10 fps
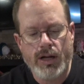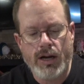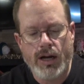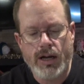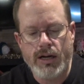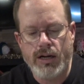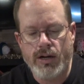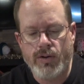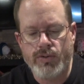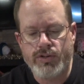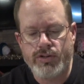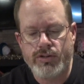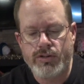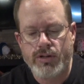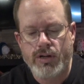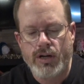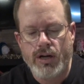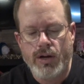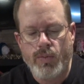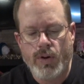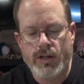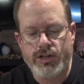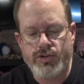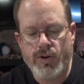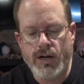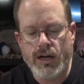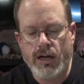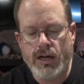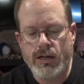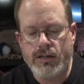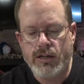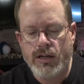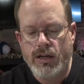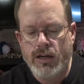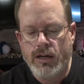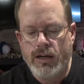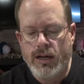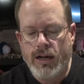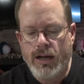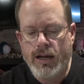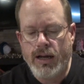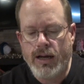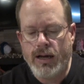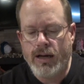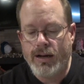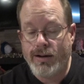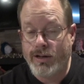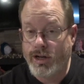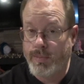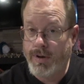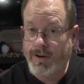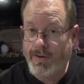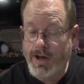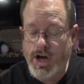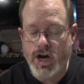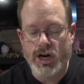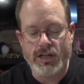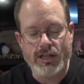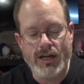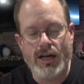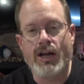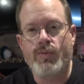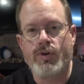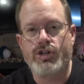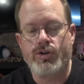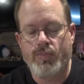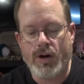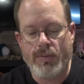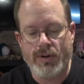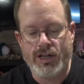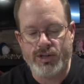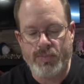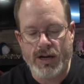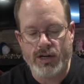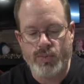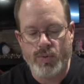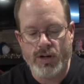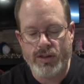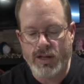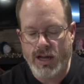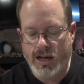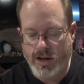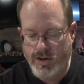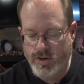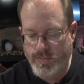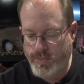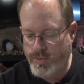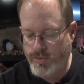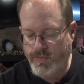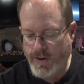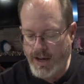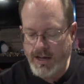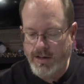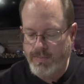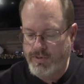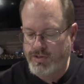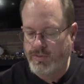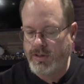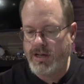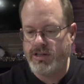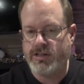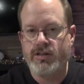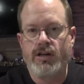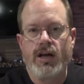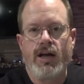and honey notes while he's drinking it, and a little bit of a hug at the end, which you'd probably expect with a 100 proof item. So let's